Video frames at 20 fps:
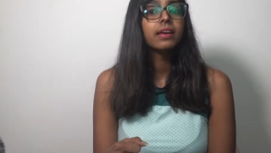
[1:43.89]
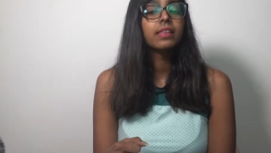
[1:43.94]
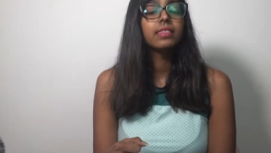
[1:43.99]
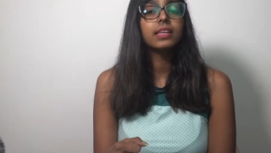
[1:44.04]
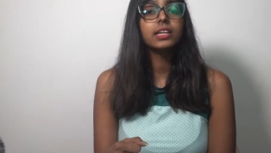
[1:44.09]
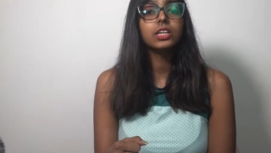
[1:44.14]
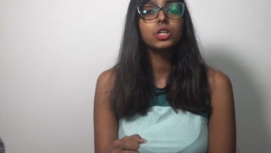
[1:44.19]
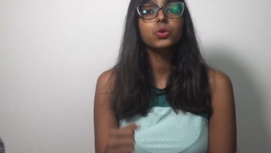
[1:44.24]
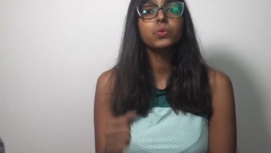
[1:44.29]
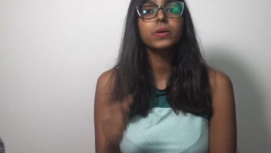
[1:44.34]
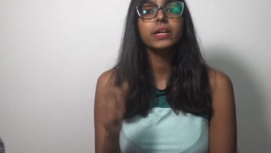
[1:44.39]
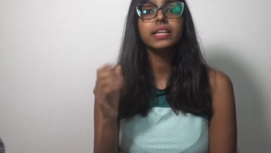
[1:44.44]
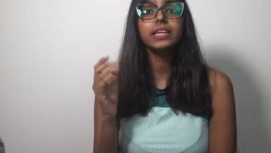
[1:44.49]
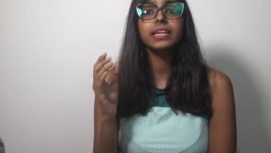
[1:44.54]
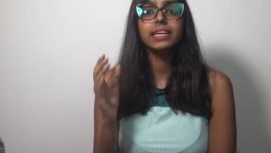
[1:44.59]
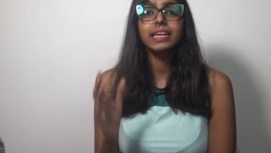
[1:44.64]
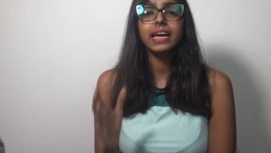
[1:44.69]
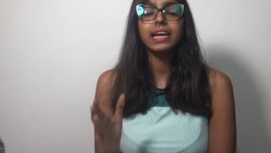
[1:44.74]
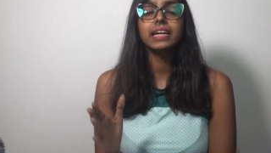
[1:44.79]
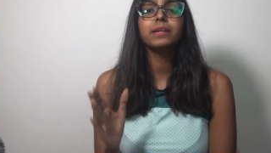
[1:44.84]
then you
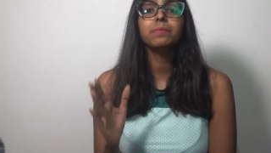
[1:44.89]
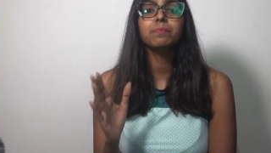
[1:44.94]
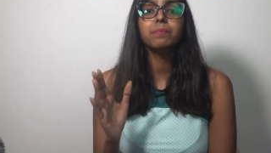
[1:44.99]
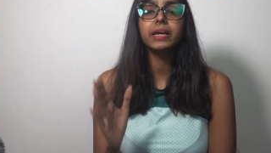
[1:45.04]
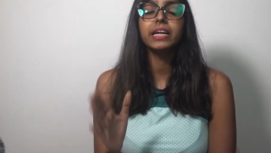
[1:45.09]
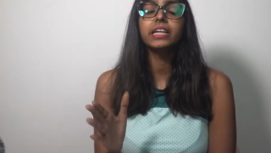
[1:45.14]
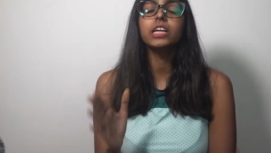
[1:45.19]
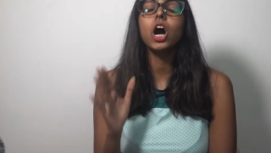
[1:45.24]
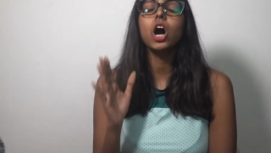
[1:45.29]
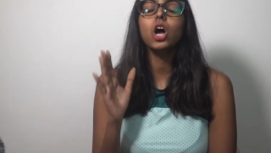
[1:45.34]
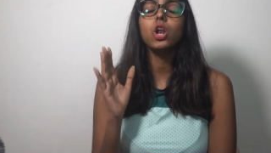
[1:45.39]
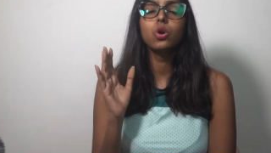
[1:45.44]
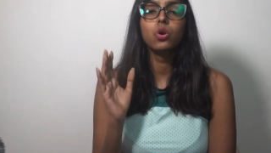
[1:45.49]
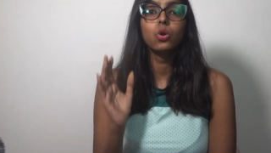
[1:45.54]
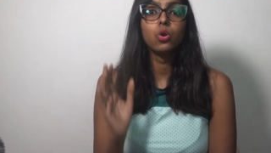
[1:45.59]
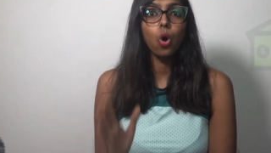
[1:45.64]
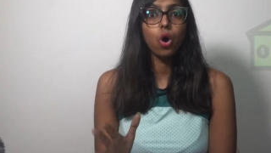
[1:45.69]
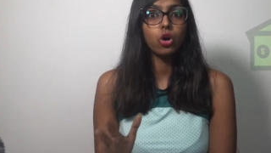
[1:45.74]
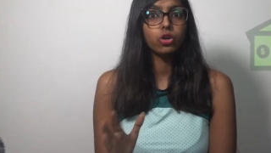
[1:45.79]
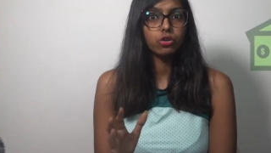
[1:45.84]
can get paid a
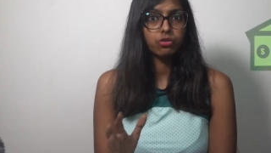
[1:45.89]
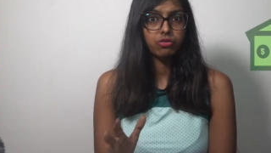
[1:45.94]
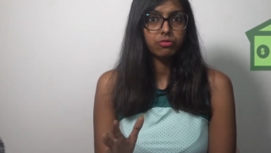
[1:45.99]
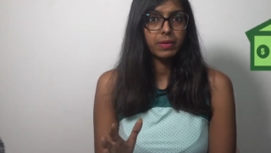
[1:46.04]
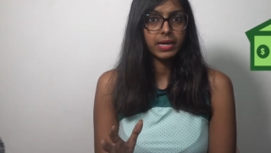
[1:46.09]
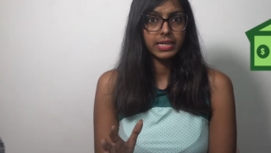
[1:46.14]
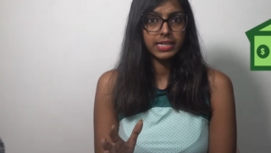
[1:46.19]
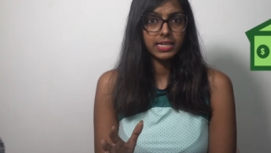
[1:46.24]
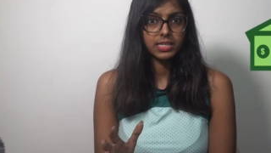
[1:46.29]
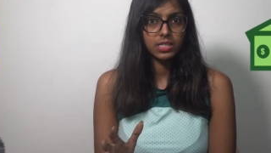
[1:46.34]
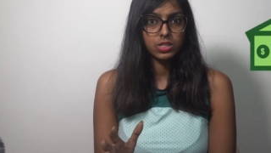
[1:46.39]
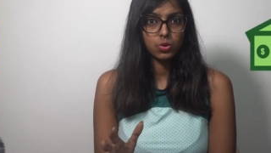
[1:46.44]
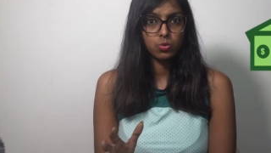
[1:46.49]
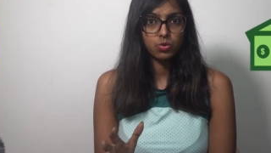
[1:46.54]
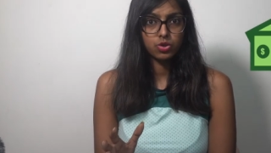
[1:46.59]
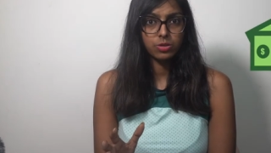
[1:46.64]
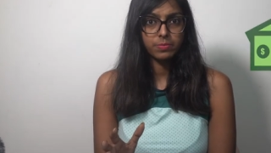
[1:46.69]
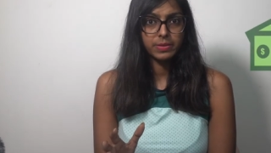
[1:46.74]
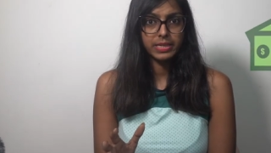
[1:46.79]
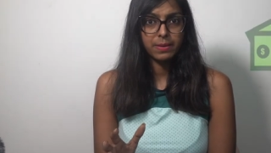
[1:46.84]
lot of money as a
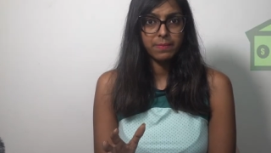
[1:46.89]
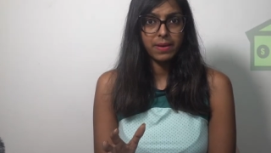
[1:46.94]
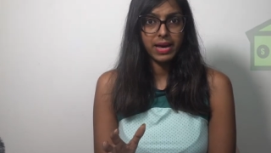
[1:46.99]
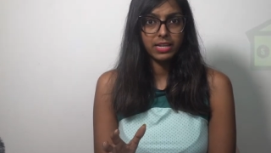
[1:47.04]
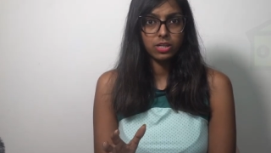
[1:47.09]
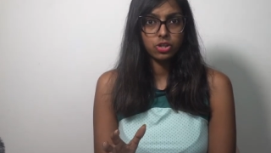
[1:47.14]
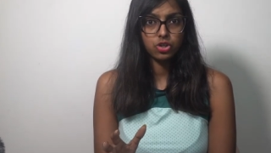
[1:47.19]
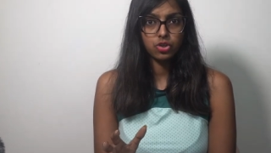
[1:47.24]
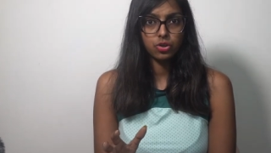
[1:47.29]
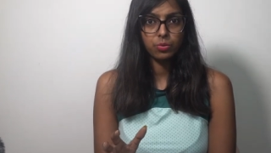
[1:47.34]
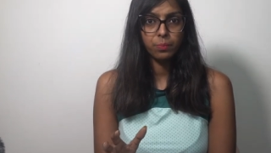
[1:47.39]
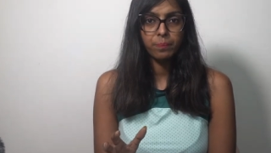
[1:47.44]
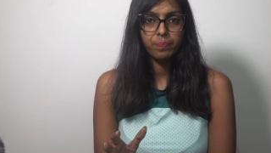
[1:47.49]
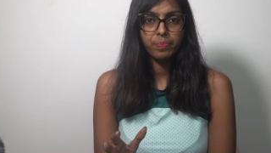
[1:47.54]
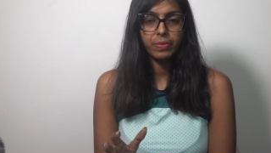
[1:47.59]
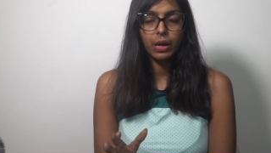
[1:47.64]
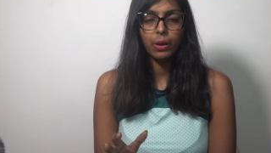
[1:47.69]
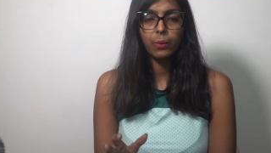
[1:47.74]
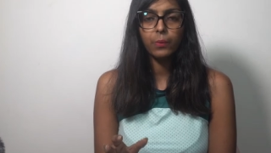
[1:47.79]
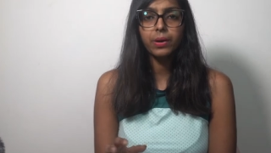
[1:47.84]
social media manager.
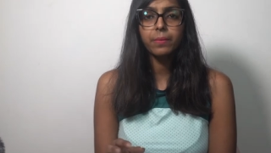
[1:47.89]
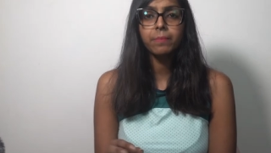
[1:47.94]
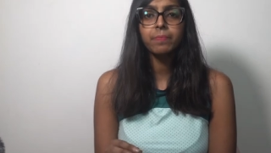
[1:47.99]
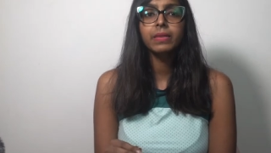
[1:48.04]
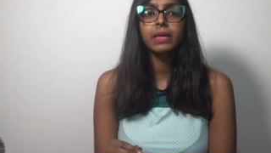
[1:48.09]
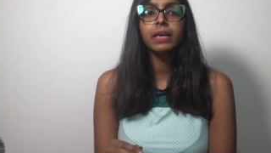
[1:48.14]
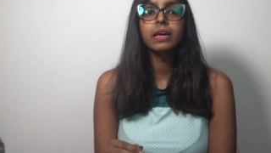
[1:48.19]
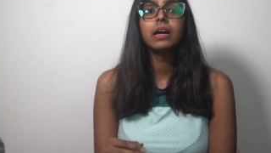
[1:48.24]
Okay.